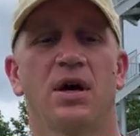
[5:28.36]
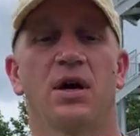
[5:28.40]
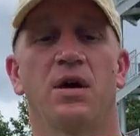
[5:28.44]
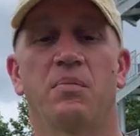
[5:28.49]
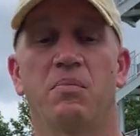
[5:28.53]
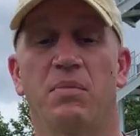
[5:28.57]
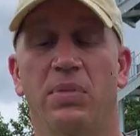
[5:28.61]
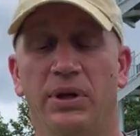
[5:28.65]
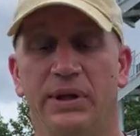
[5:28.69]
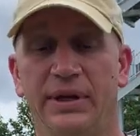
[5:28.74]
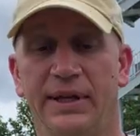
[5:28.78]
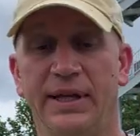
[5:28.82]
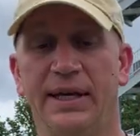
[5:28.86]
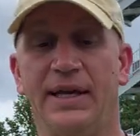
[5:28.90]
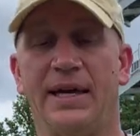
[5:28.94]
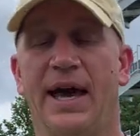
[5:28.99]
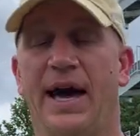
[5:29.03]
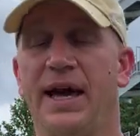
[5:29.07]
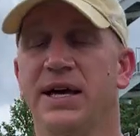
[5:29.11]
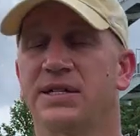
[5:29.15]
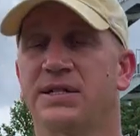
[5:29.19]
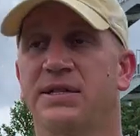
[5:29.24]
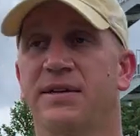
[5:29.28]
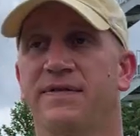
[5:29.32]
Malik
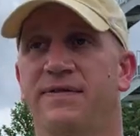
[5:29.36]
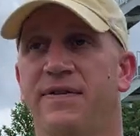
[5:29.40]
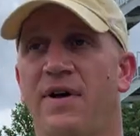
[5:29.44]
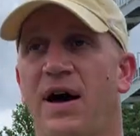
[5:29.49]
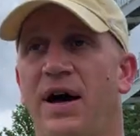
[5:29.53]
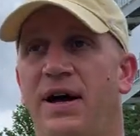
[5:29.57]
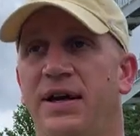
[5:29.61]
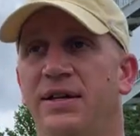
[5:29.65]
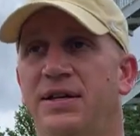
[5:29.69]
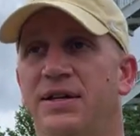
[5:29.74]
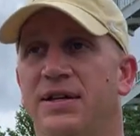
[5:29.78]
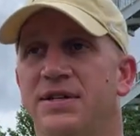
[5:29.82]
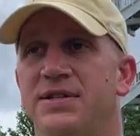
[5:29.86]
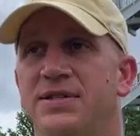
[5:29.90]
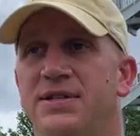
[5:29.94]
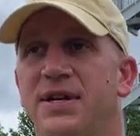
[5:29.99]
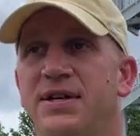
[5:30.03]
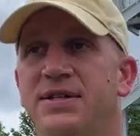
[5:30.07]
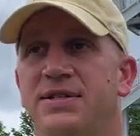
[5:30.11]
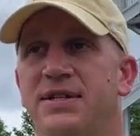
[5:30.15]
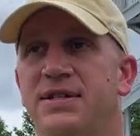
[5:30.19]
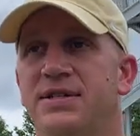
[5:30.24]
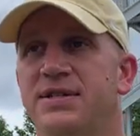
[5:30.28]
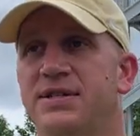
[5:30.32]
has to find
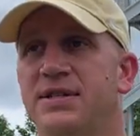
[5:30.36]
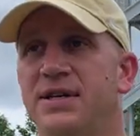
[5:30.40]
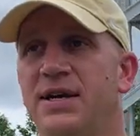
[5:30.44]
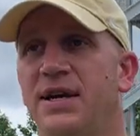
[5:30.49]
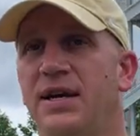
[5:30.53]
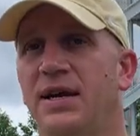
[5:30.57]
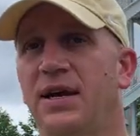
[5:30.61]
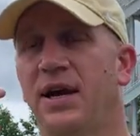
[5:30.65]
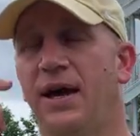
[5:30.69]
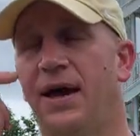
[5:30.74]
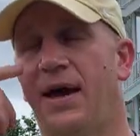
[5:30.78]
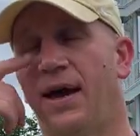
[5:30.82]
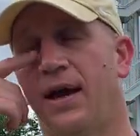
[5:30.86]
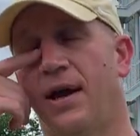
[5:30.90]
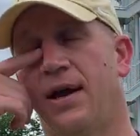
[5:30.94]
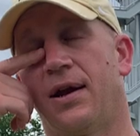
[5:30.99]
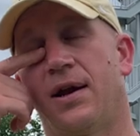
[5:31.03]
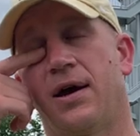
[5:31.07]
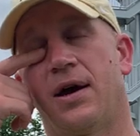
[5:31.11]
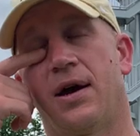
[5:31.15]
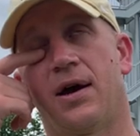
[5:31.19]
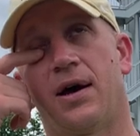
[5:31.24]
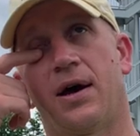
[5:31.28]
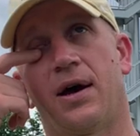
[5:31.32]
consistency,
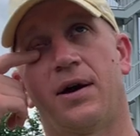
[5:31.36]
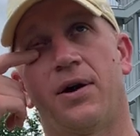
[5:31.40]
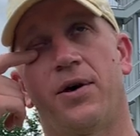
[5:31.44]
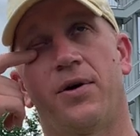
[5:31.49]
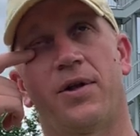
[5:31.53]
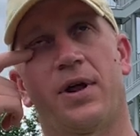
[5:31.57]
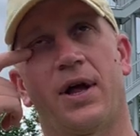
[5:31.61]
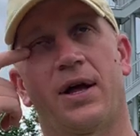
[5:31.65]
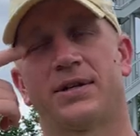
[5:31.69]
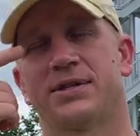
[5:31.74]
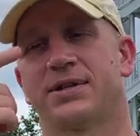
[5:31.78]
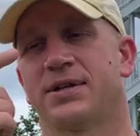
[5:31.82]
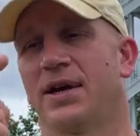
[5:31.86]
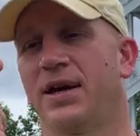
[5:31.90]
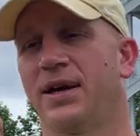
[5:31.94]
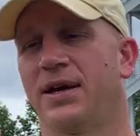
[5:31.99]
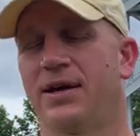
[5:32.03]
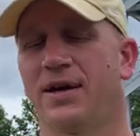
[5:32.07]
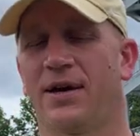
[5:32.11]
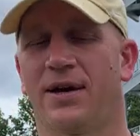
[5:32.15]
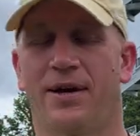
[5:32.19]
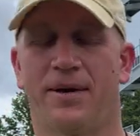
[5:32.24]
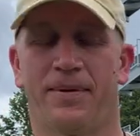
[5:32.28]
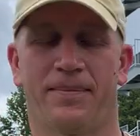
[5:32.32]
and I know that's
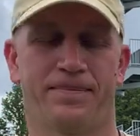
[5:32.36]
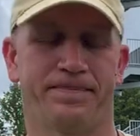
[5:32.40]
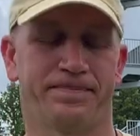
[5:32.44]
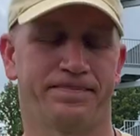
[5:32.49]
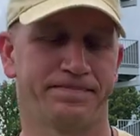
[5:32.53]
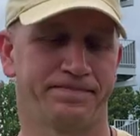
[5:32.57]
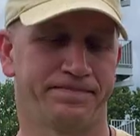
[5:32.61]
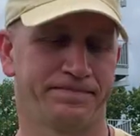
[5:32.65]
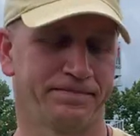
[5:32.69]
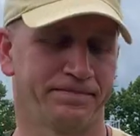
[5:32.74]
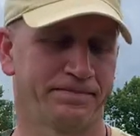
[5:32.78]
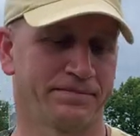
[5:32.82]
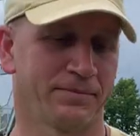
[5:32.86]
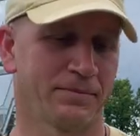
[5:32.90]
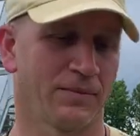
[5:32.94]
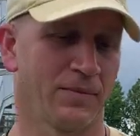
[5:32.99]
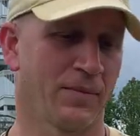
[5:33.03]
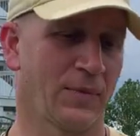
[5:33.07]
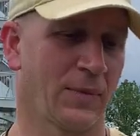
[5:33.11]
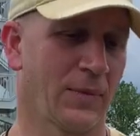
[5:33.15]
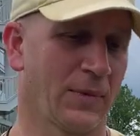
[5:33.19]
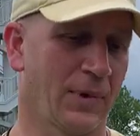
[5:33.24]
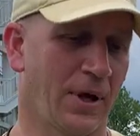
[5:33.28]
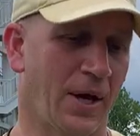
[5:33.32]
like,
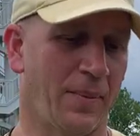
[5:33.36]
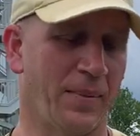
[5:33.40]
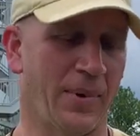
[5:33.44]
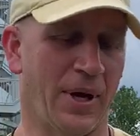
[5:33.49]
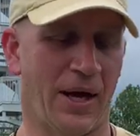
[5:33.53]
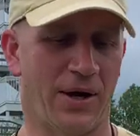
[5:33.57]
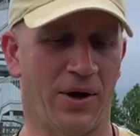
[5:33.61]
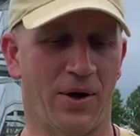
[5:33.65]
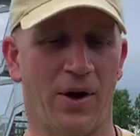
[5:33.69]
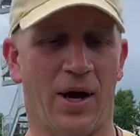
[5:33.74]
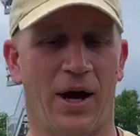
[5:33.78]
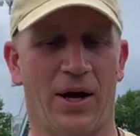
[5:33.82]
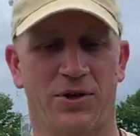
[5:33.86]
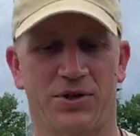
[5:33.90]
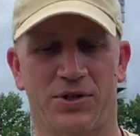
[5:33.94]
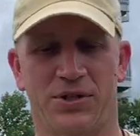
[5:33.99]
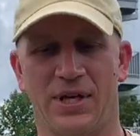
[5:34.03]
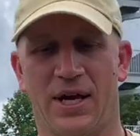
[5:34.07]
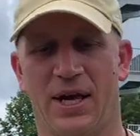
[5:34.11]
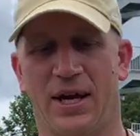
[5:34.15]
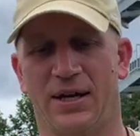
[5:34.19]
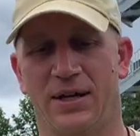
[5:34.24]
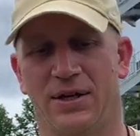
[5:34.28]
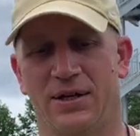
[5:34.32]
I
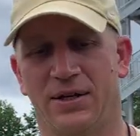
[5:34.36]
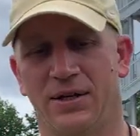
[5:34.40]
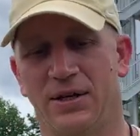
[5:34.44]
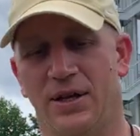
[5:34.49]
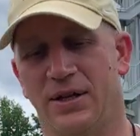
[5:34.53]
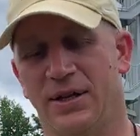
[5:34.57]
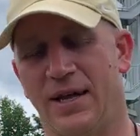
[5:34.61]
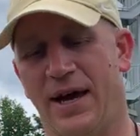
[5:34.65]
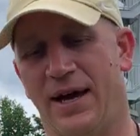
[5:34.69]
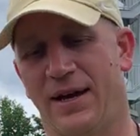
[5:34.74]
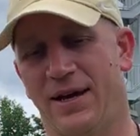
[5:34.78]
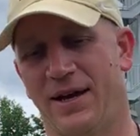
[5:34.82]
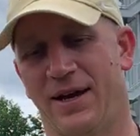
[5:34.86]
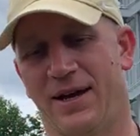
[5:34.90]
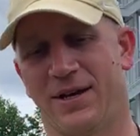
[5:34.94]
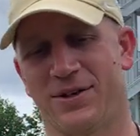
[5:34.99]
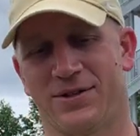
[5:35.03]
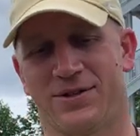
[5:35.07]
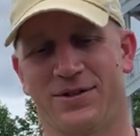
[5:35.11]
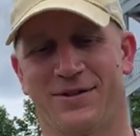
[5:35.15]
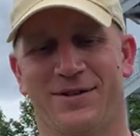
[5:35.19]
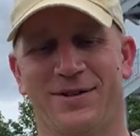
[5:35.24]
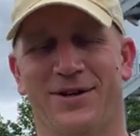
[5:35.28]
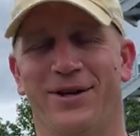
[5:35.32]
understand that
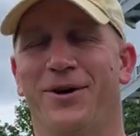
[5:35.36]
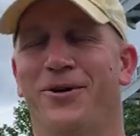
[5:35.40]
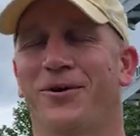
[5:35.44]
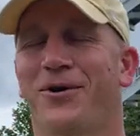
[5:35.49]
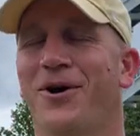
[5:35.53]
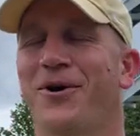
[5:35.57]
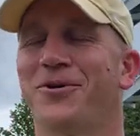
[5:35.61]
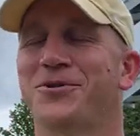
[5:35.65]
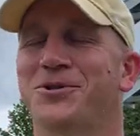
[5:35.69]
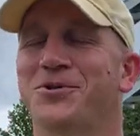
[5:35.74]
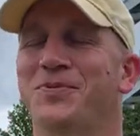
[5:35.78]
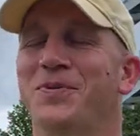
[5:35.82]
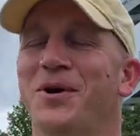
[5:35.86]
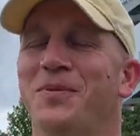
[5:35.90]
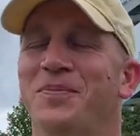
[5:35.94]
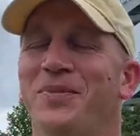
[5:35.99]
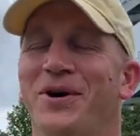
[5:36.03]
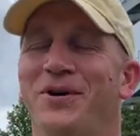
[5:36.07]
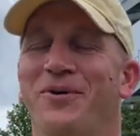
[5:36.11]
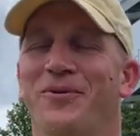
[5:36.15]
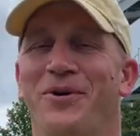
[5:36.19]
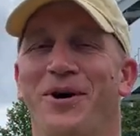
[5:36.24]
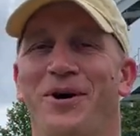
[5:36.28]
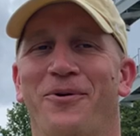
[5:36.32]
as, you know, coach speak,
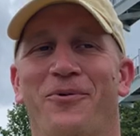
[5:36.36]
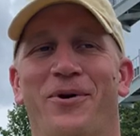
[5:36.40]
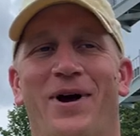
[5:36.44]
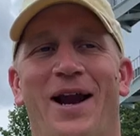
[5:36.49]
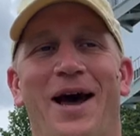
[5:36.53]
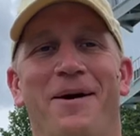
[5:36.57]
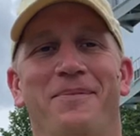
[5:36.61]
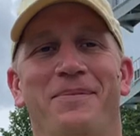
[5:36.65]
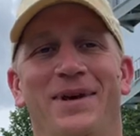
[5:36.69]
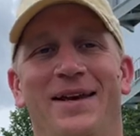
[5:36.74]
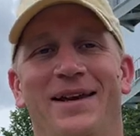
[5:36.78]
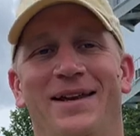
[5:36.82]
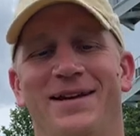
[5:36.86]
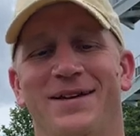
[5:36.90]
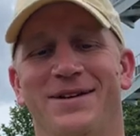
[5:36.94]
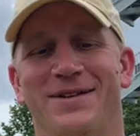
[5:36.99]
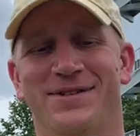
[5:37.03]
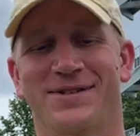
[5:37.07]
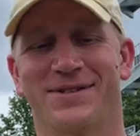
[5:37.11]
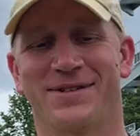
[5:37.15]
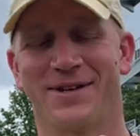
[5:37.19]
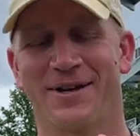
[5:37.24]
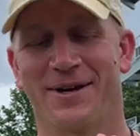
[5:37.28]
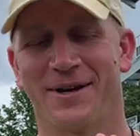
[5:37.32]
but what I mean
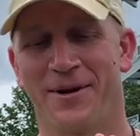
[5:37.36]
is,